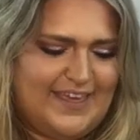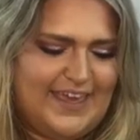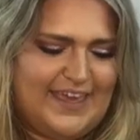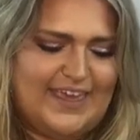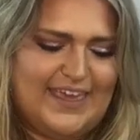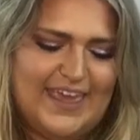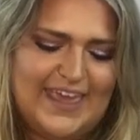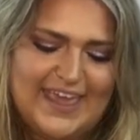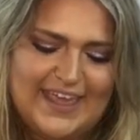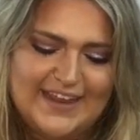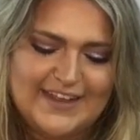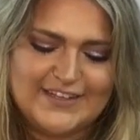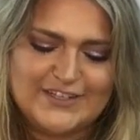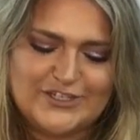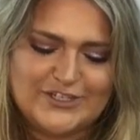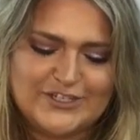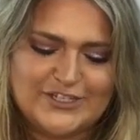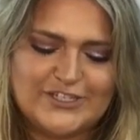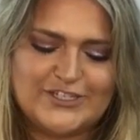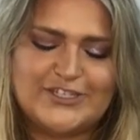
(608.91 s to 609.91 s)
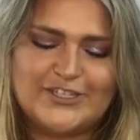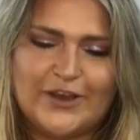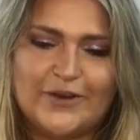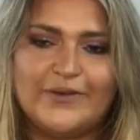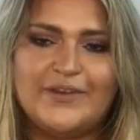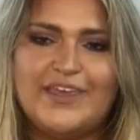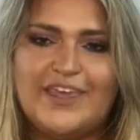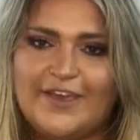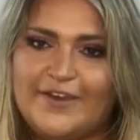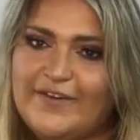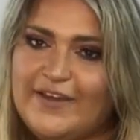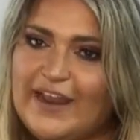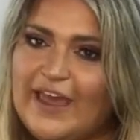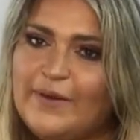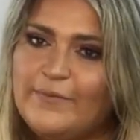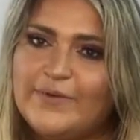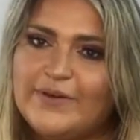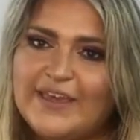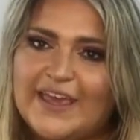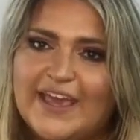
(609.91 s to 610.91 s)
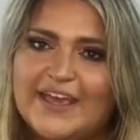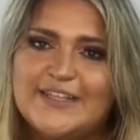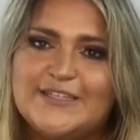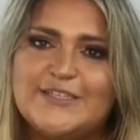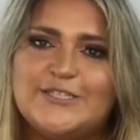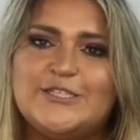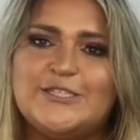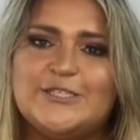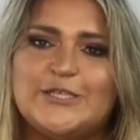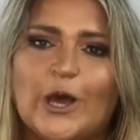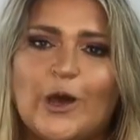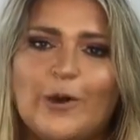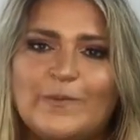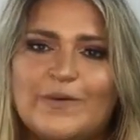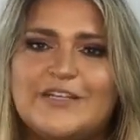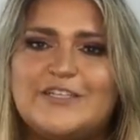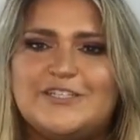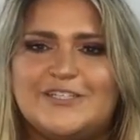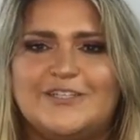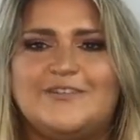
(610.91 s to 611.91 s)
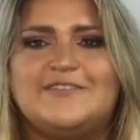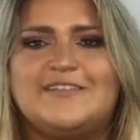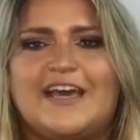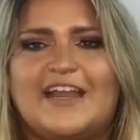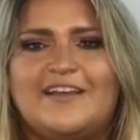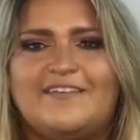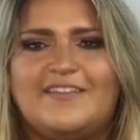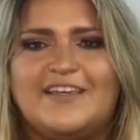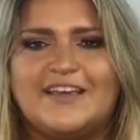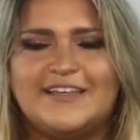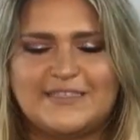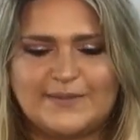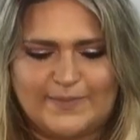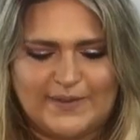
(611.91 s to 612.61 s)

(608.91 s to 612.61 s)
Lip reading: Like it is just so cute, and I will get so much use out of this